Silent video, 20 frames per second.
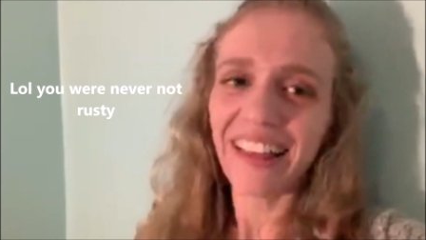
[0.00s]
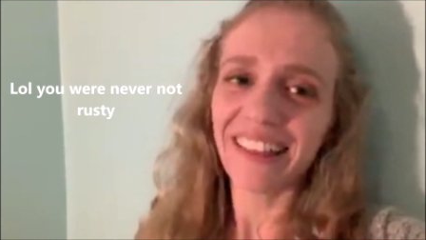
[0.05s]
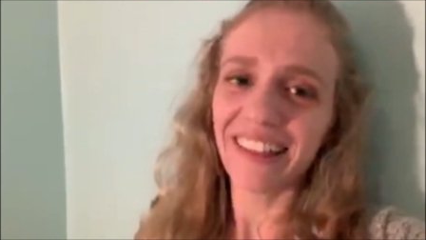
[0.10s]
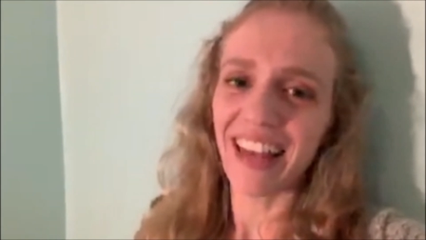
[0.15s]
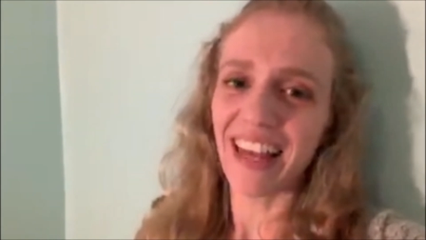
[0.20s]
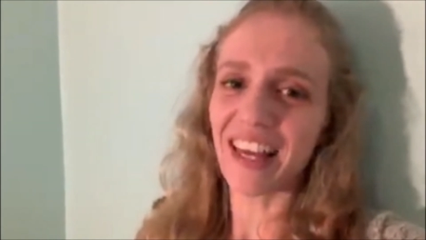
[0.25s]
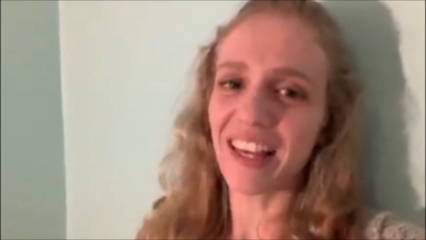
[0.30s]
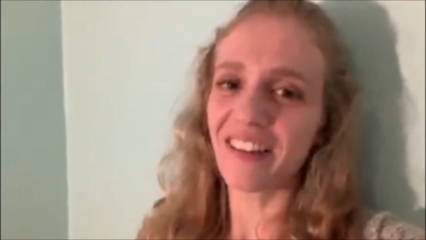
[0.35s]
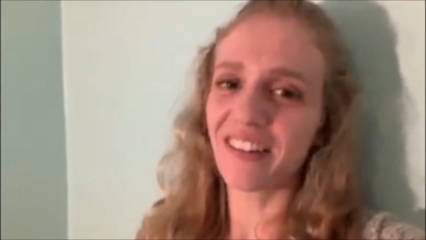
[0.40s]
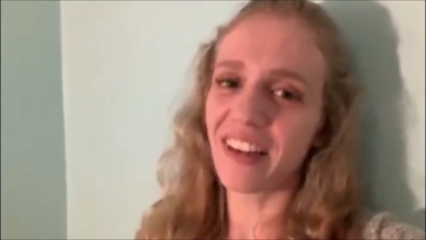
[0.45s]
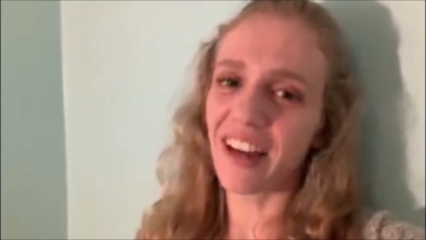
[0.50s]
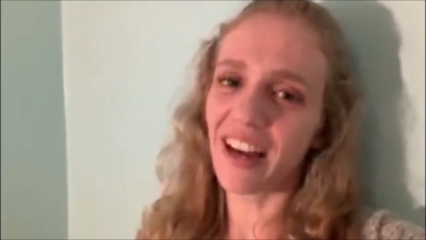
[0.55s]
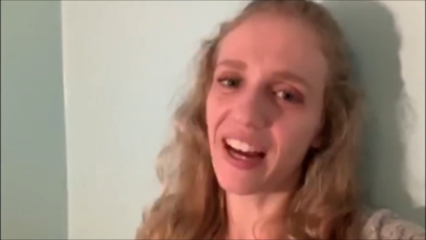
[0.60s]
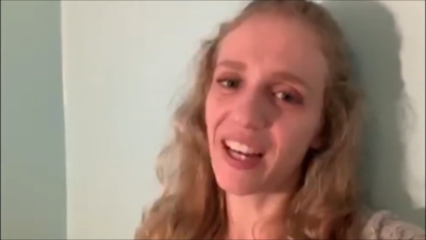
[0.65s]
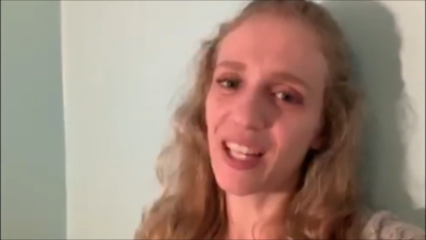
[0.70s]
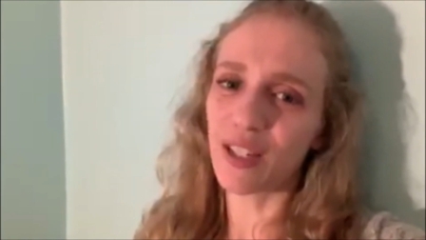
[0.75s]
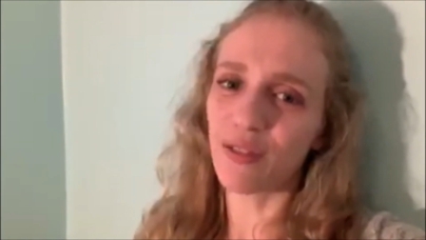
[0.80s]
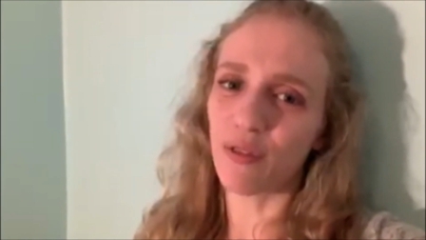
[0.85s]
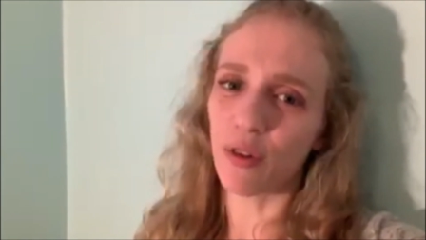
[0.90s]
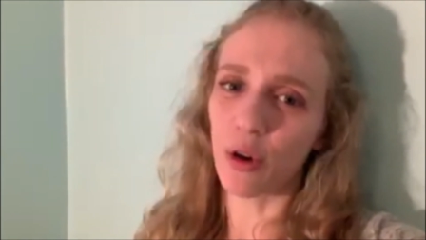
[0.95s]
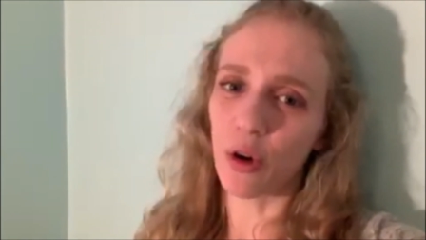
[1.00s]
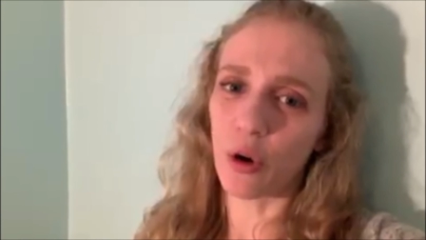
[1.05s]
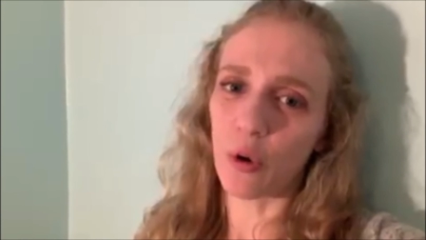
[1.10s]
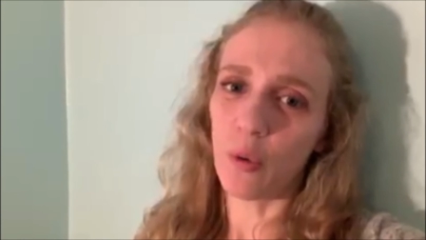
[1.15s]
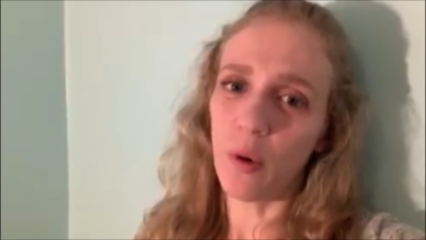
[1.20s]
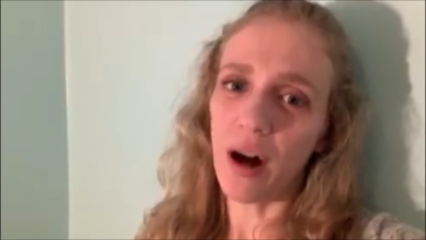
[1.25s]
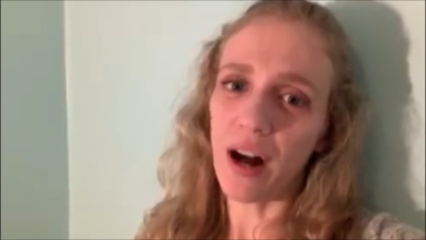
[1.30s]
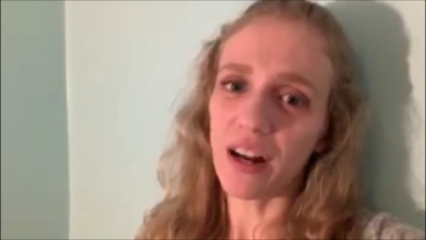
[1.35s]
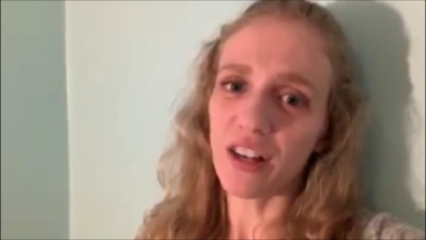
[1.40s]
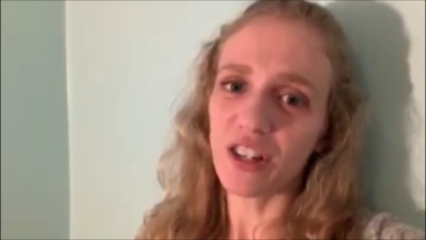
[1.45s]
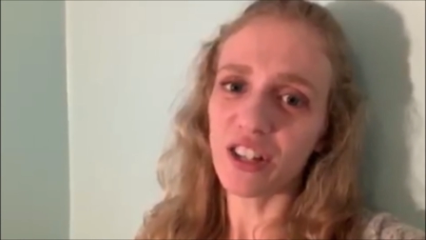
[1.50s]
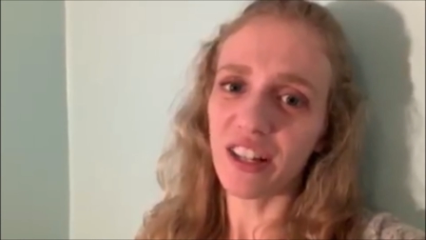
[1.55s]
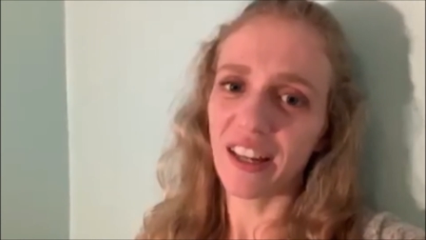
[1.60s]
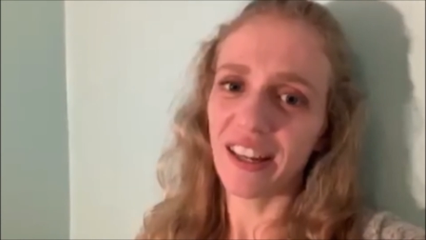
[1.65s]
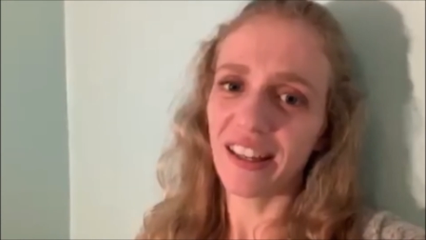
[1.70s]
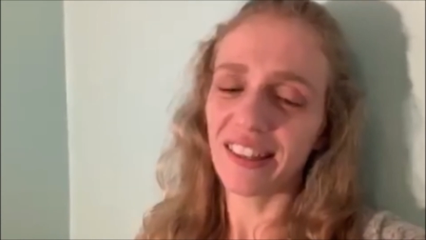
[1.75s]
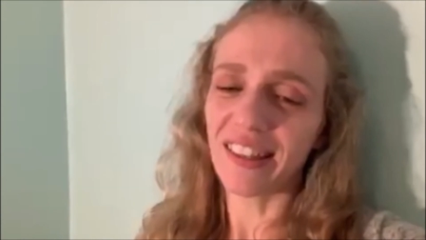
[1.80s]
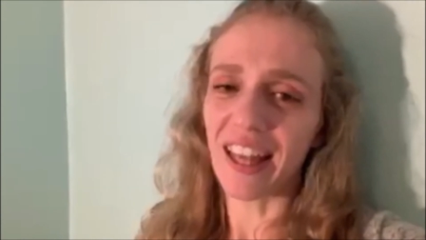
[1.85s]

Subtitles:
thank you guys for watching.